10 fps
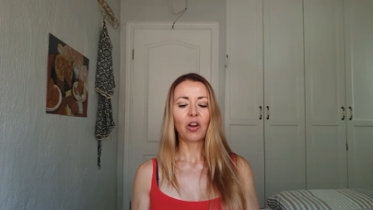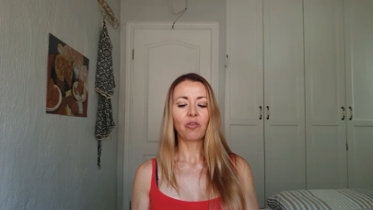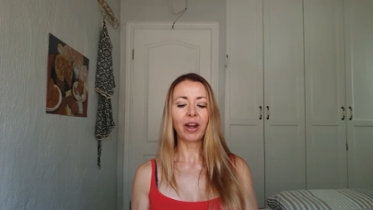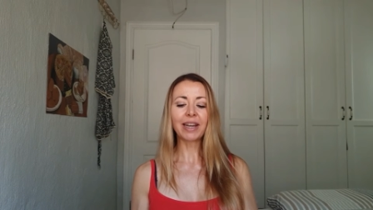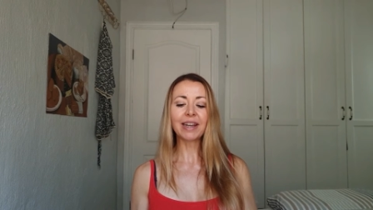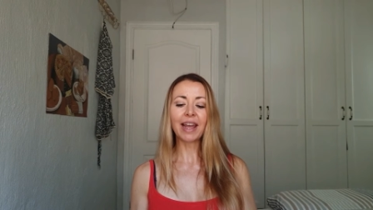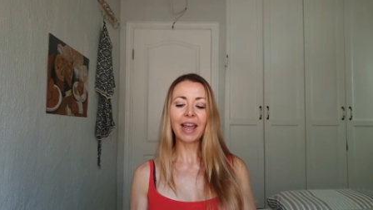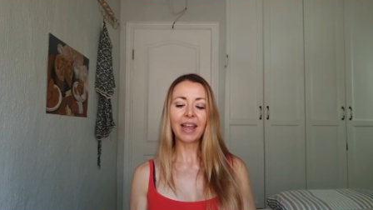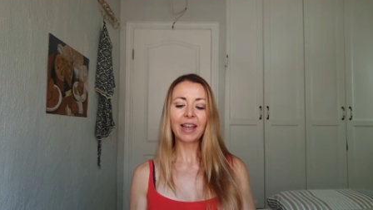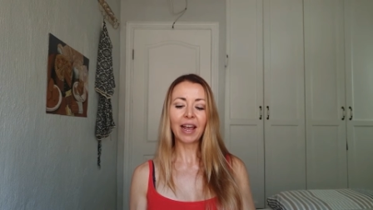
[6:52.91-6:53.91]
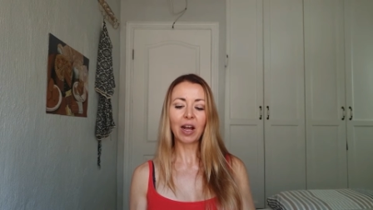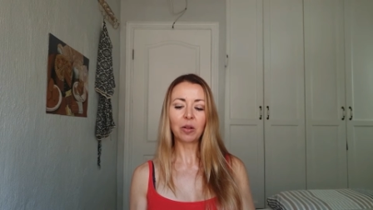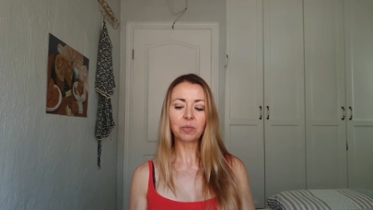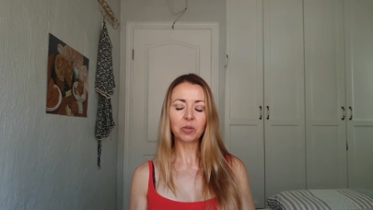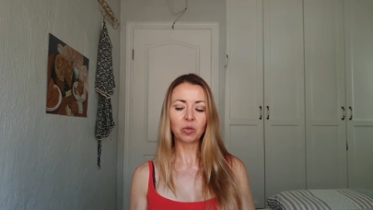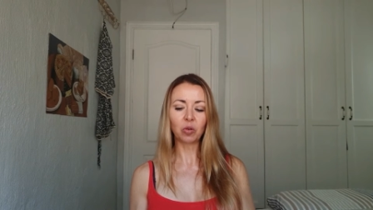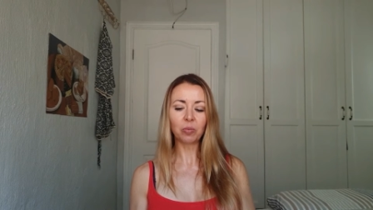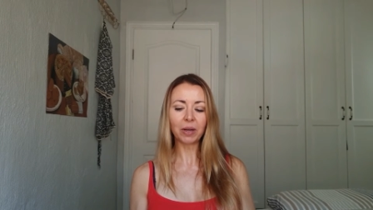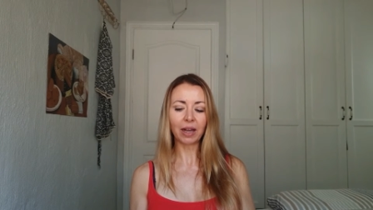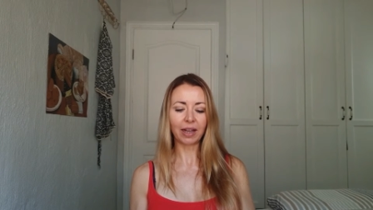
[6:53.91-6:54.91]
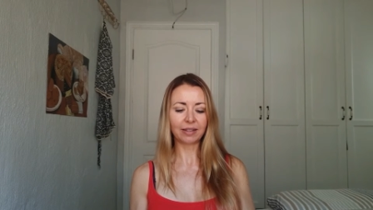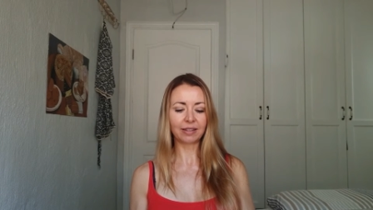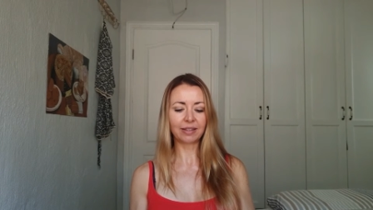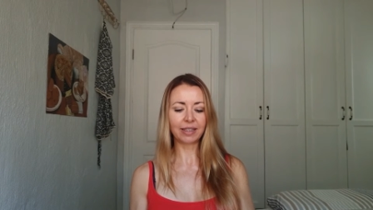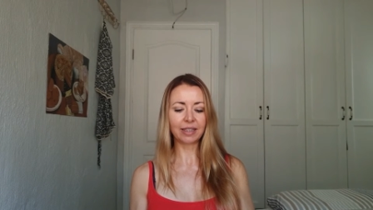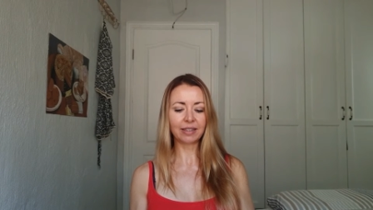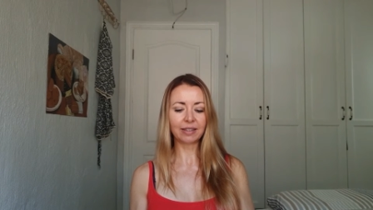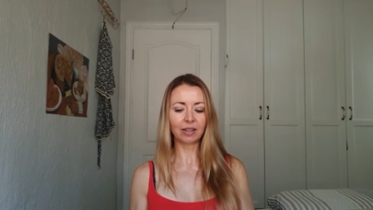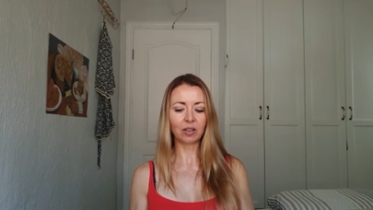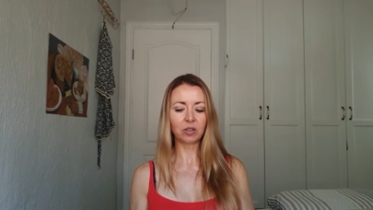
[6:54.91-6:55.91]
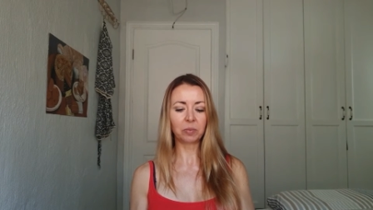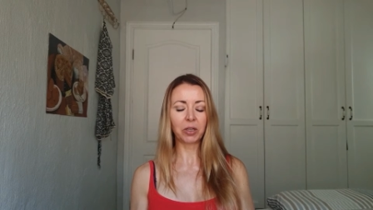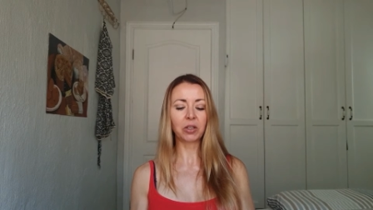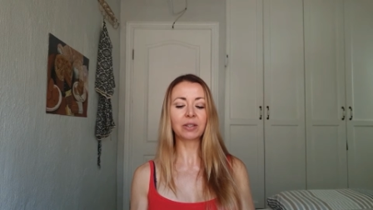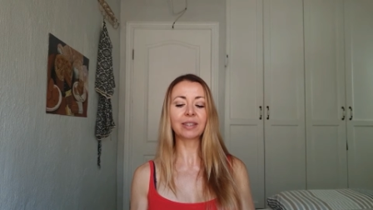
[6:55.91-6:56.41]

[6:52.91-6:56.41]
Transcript: retin A helps normalize the skin cells because